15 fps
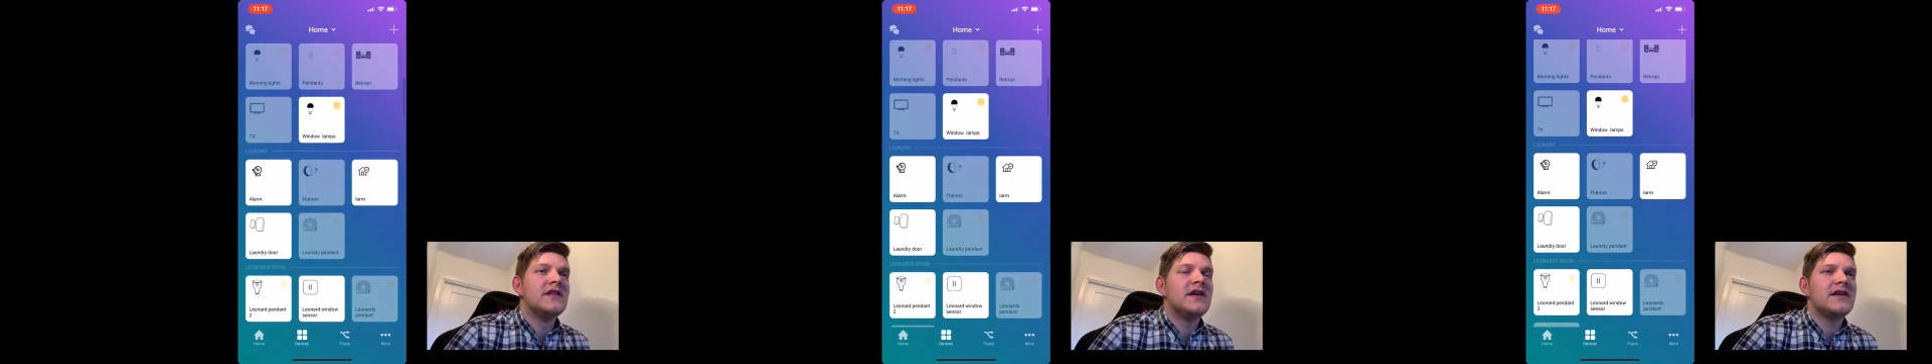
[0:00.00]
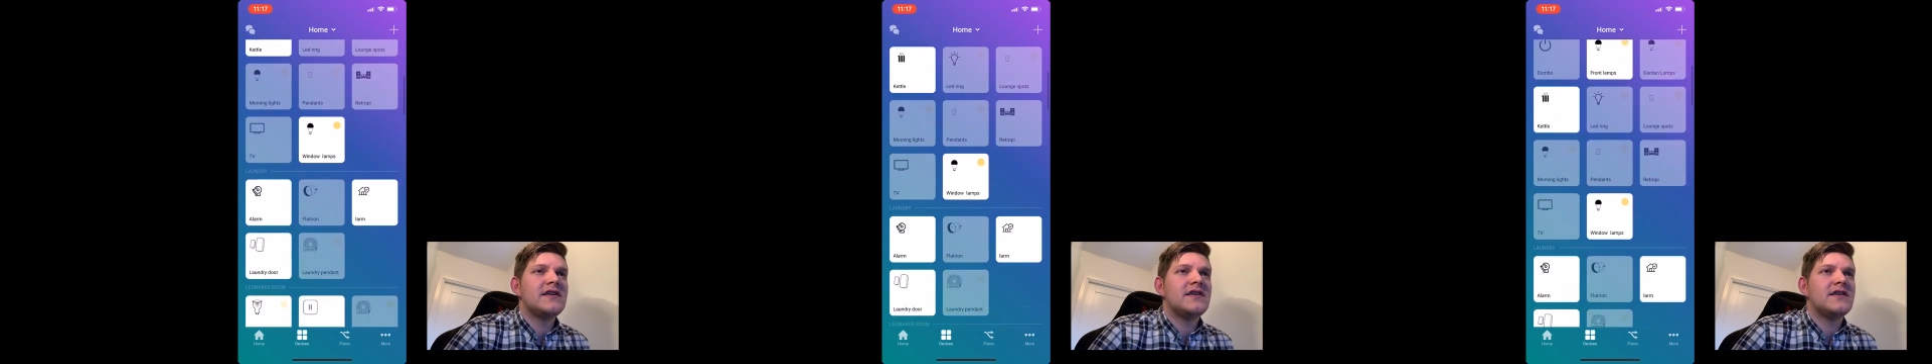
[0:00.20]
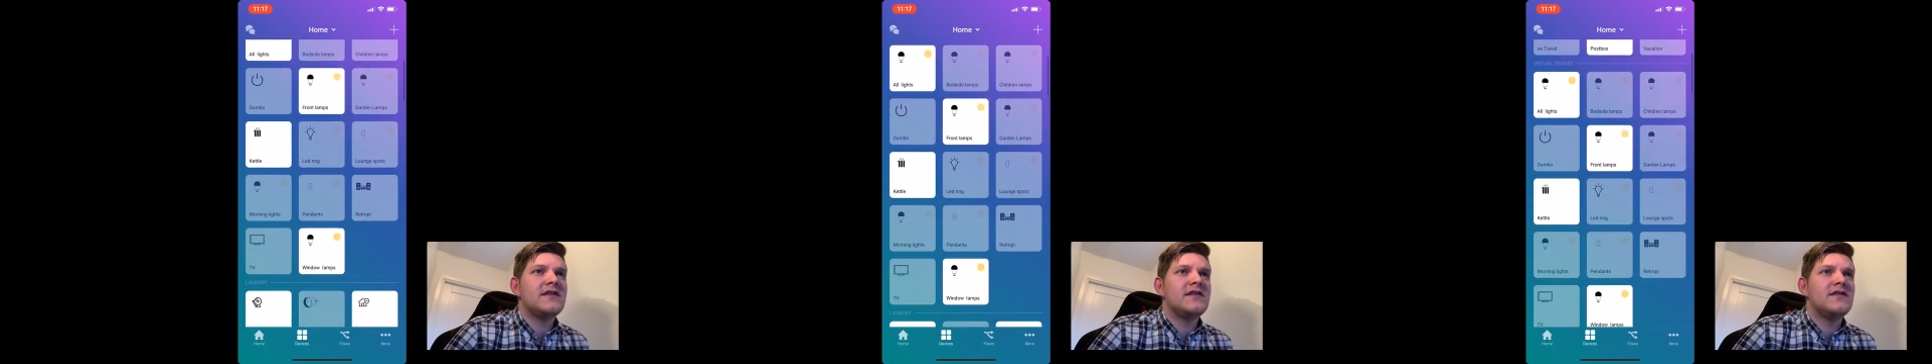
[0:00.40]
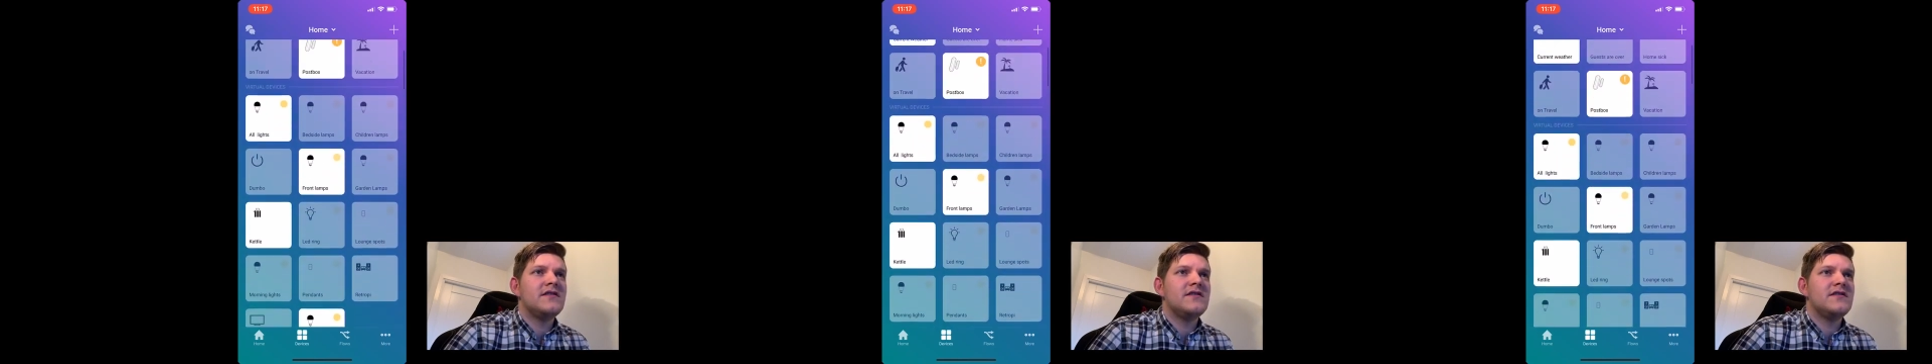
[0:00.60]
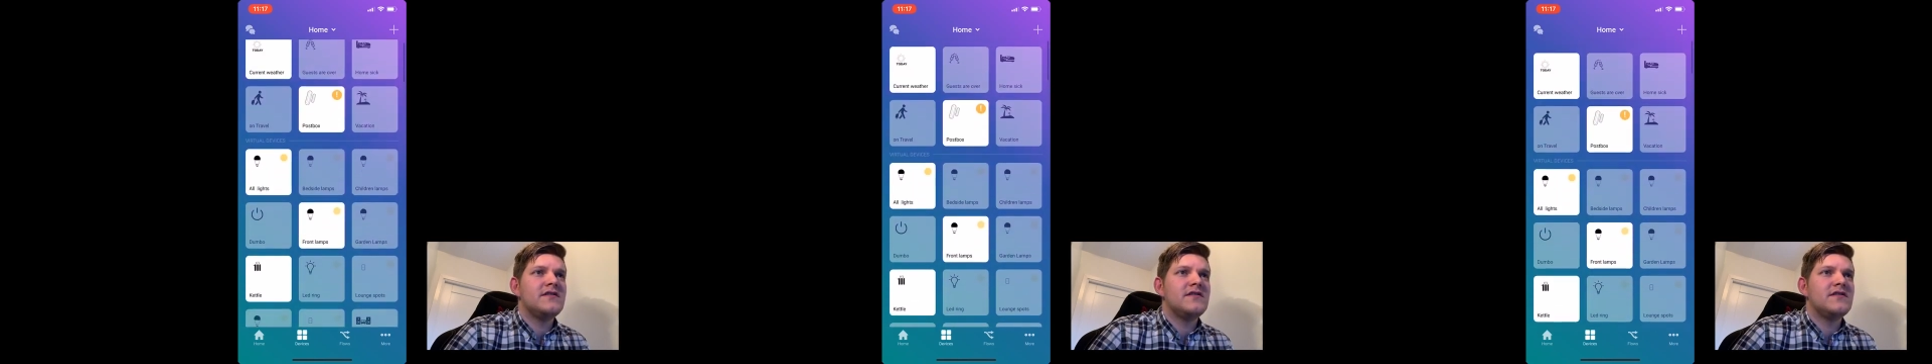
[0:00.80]
like
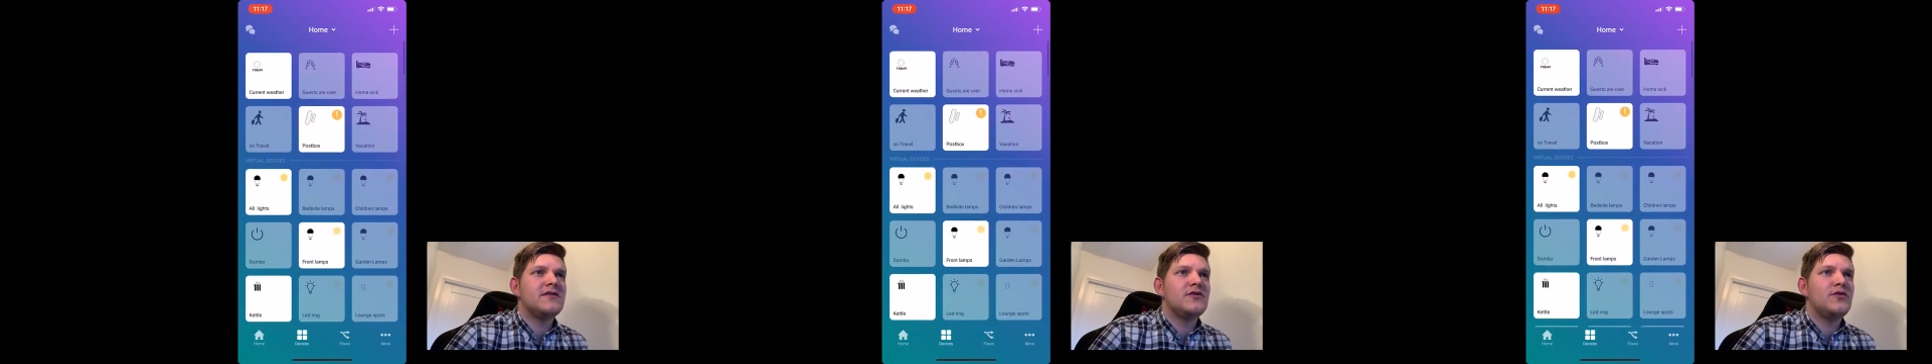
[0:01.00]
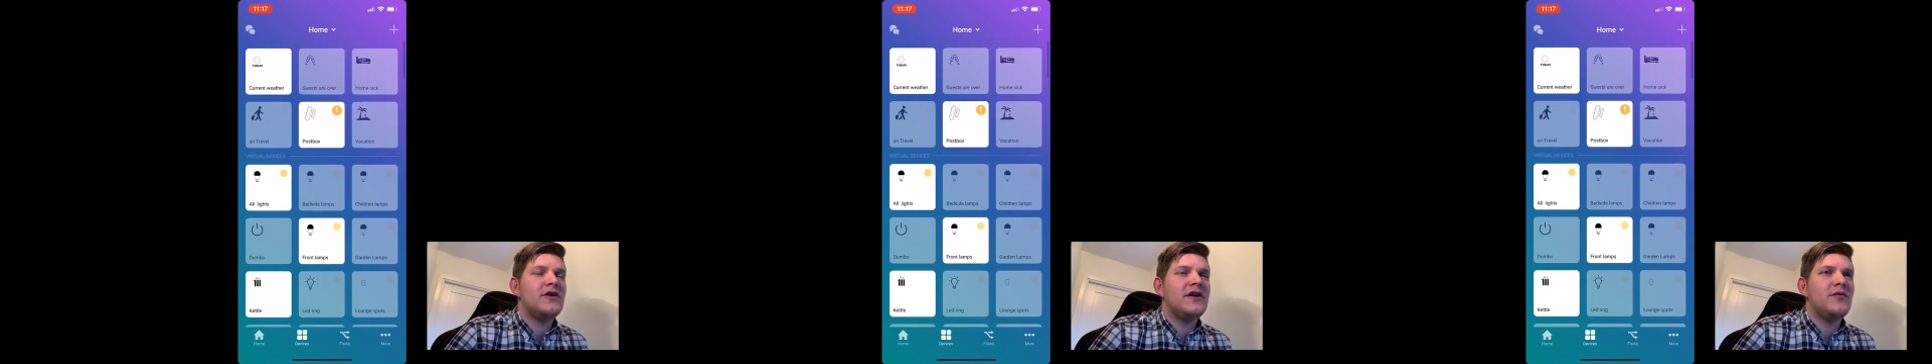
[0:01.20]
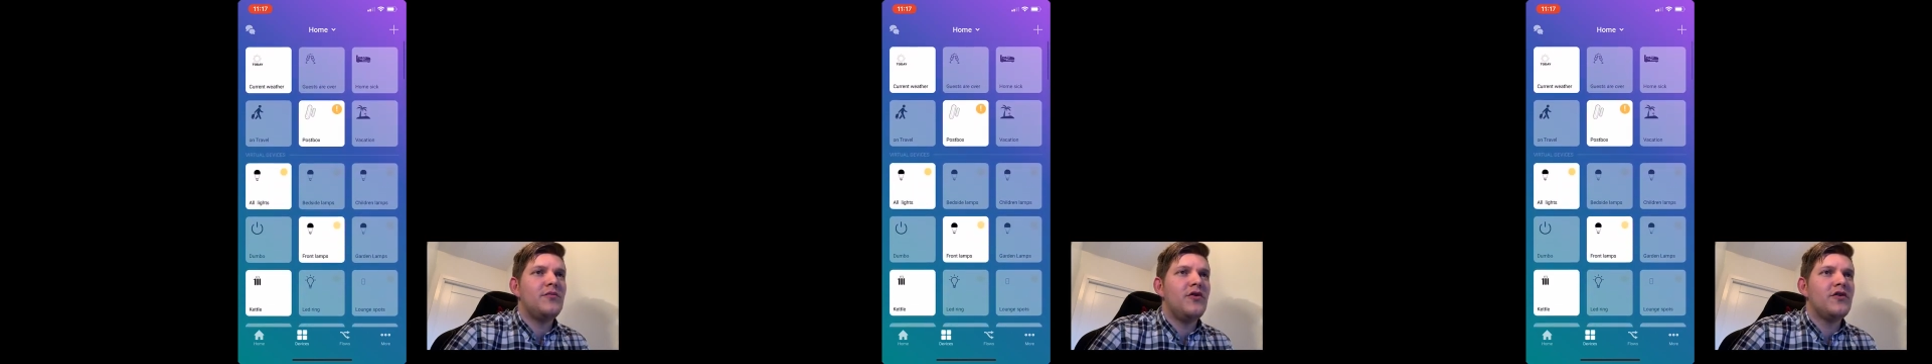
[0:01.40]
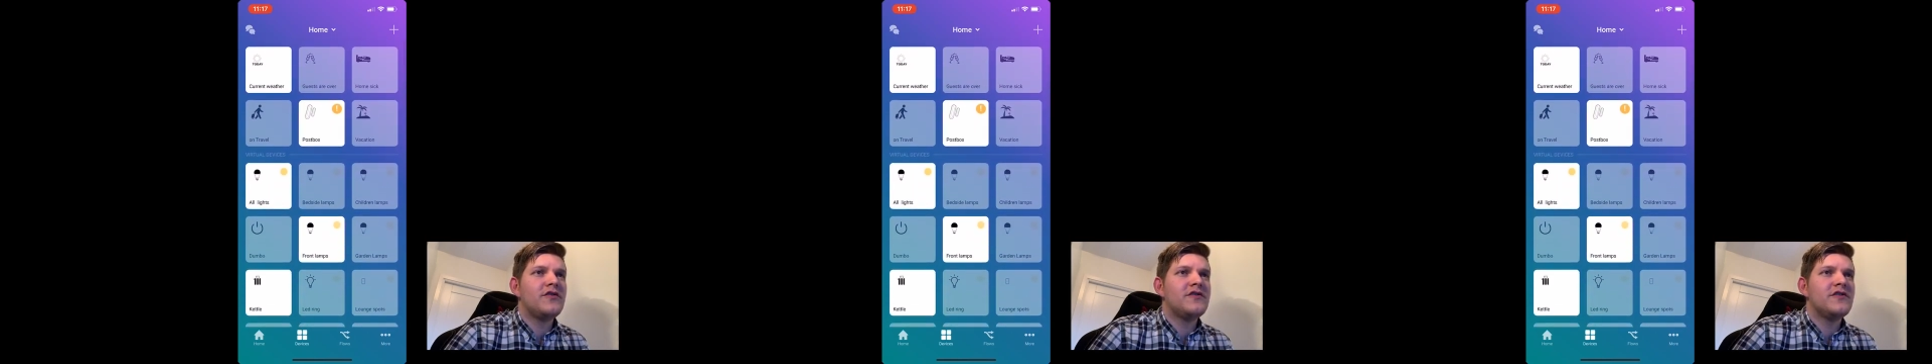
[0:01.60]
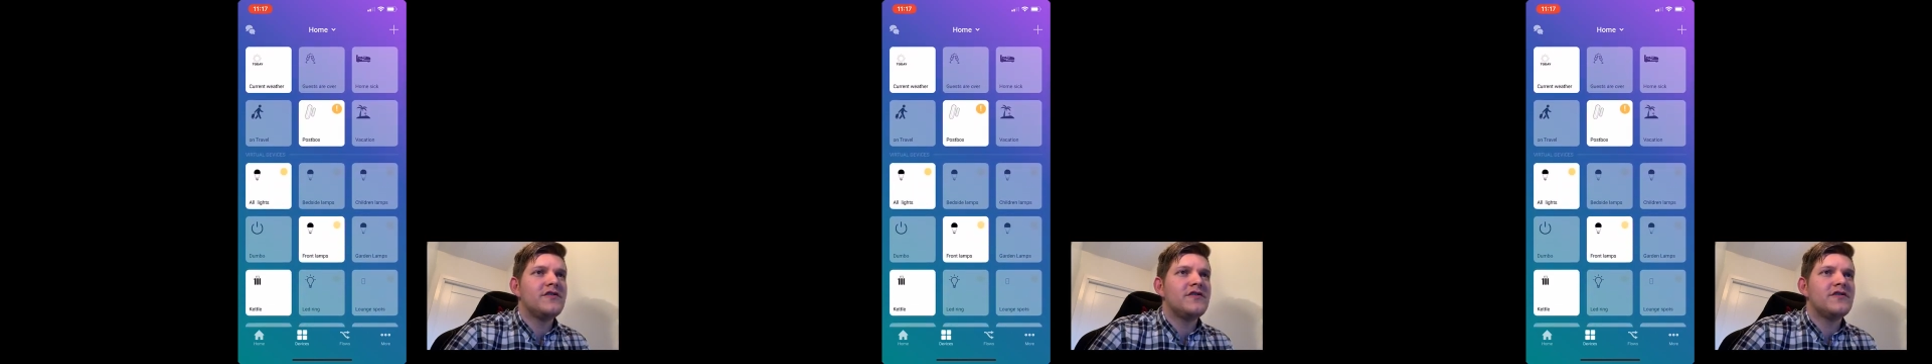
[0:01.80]
square
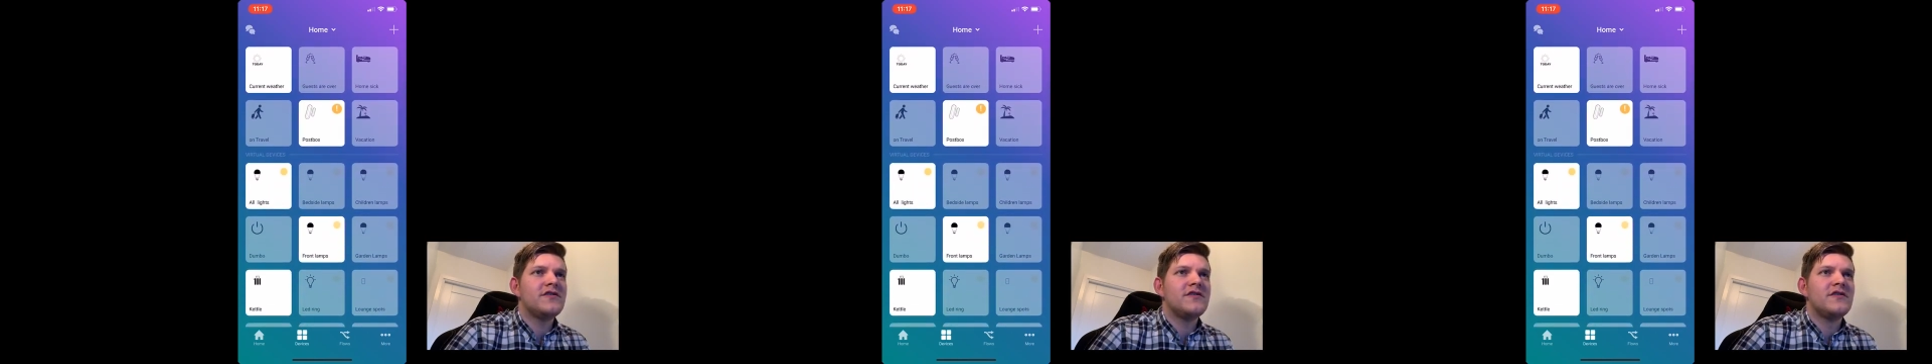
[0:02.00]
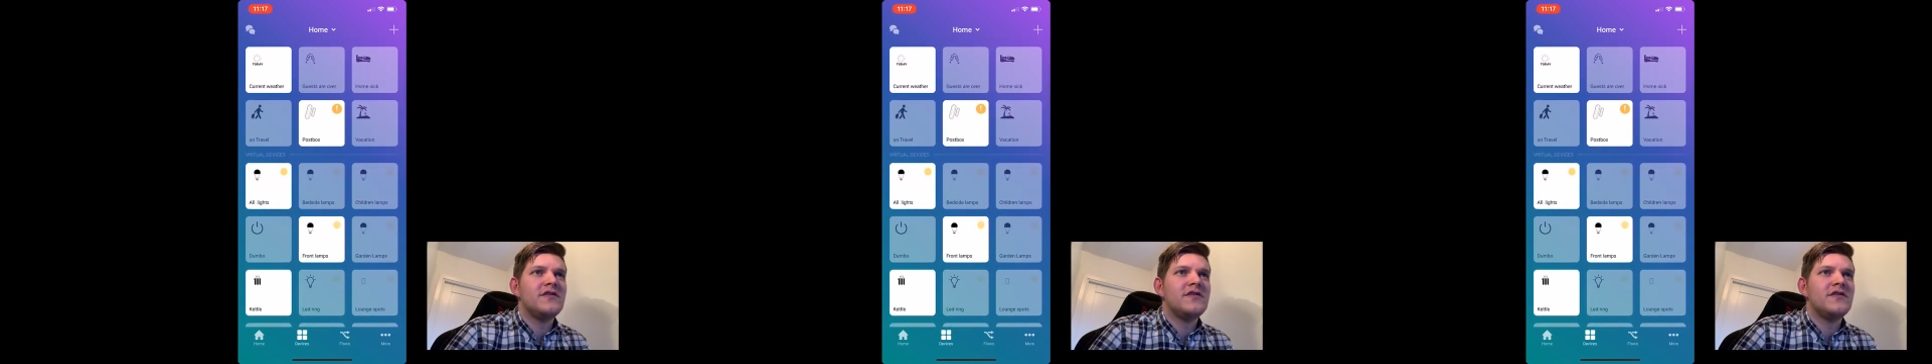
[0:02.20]
boxes,